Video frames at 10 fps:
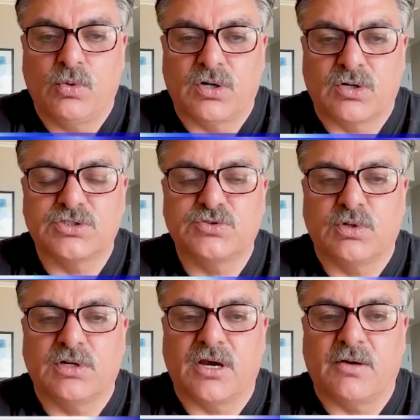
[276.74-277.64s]
Hertz
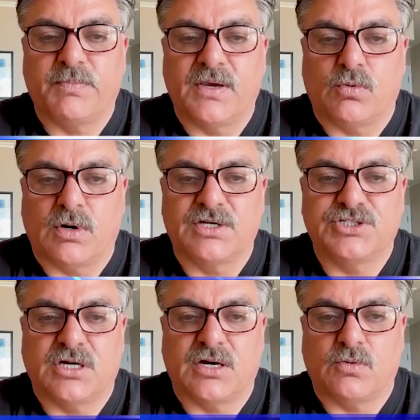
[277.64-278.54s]
will not be a
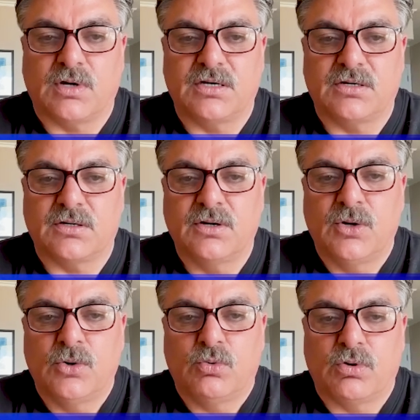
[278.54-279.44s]
one-shot wonder.
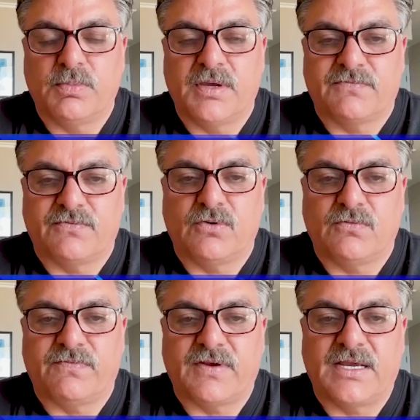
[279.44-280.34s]
We'll be a
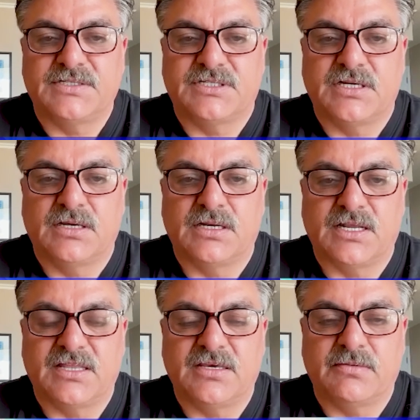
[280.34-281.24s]
full-fledged
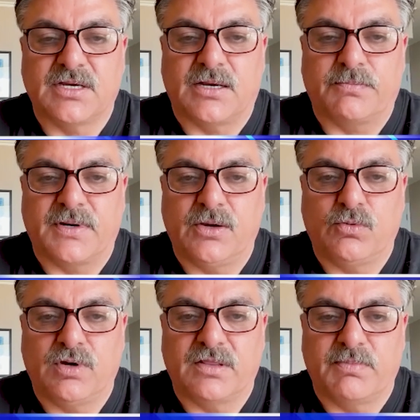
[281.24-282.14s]
lithium company
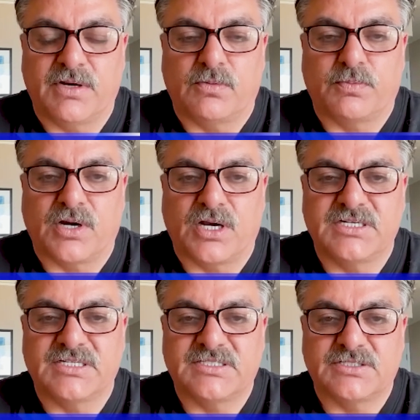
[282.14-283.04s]
with mineral
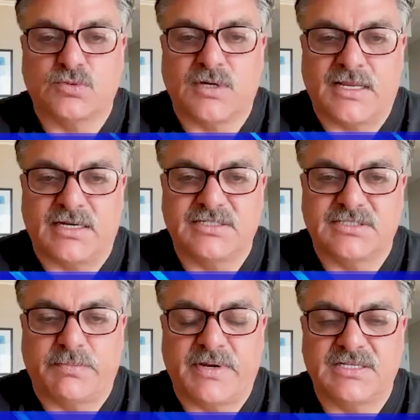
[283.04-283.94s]
projects as well as
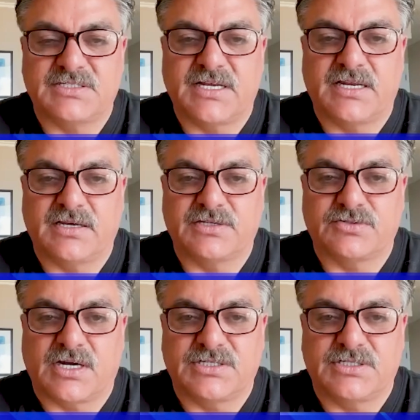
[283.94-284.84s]
the Penn State
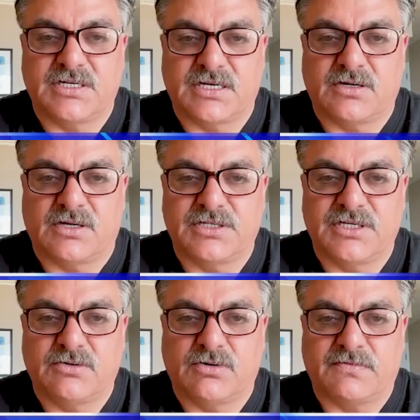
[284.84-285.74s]
extraction
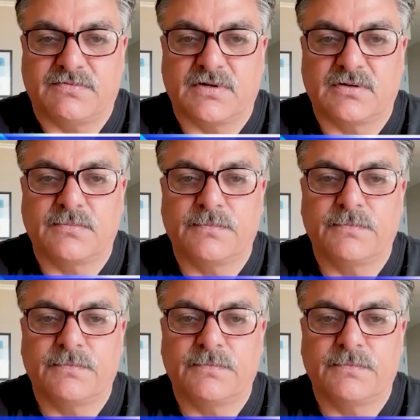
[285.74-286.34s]
technology to offer.